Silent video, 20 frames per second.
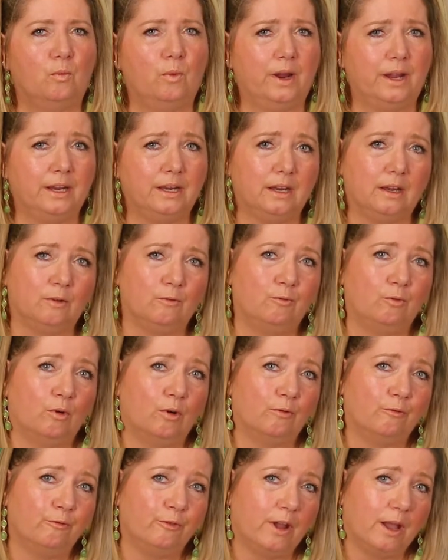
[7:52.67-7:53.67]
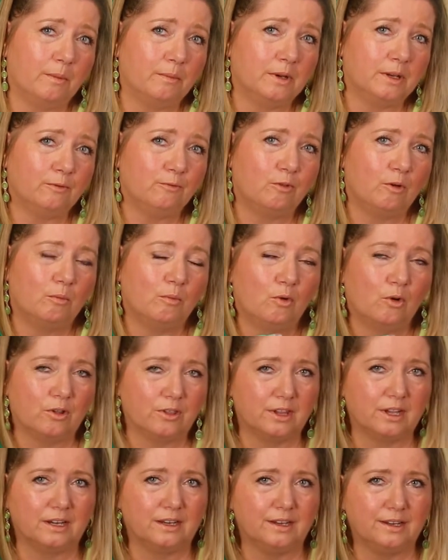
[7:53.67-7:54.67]
waiting for a family for more
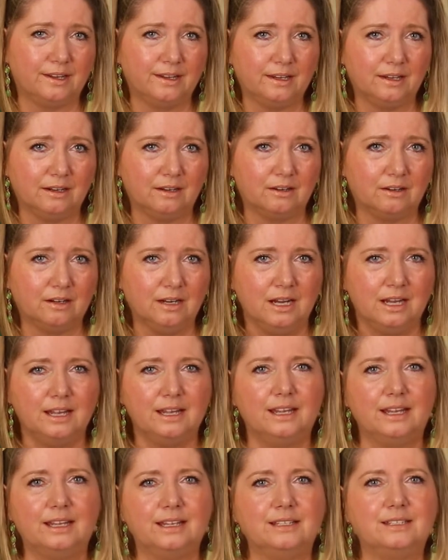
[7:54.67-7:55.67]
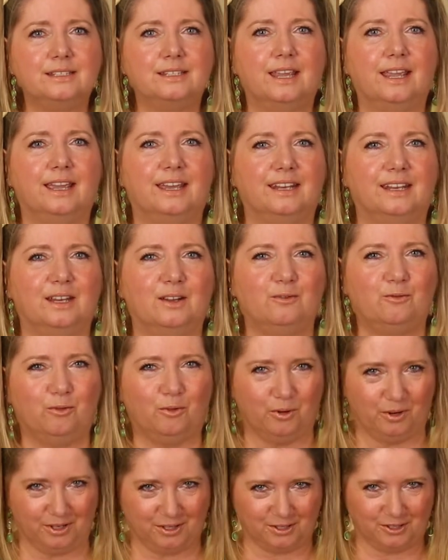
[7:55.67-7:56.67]
than a year, is heading
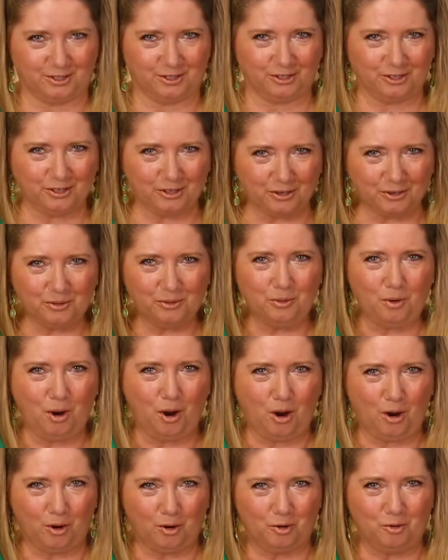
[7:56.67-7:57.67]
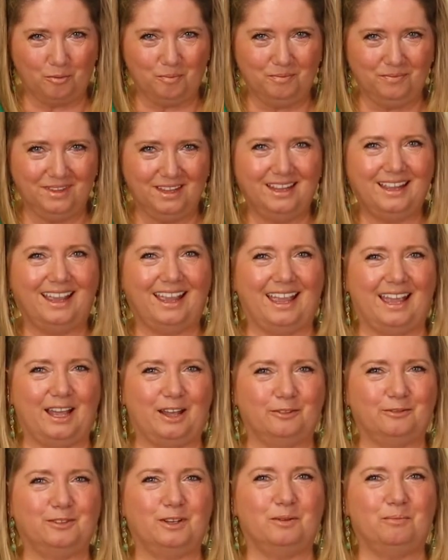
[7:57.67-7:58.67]
for his new home
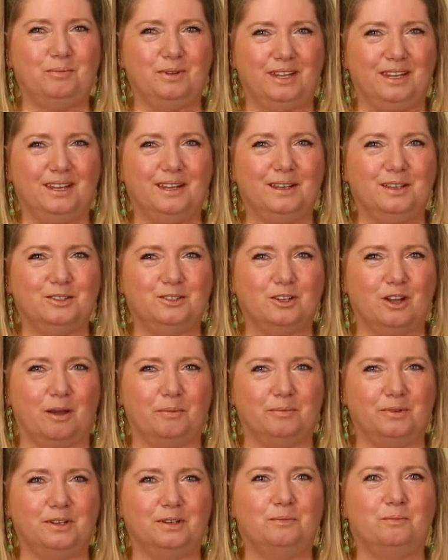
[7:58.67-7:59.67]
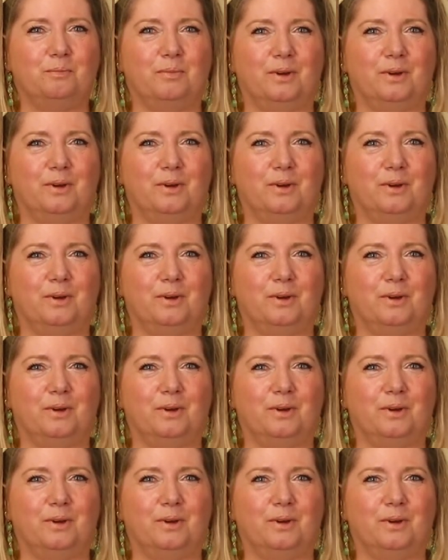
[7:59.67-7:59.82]
after being adopted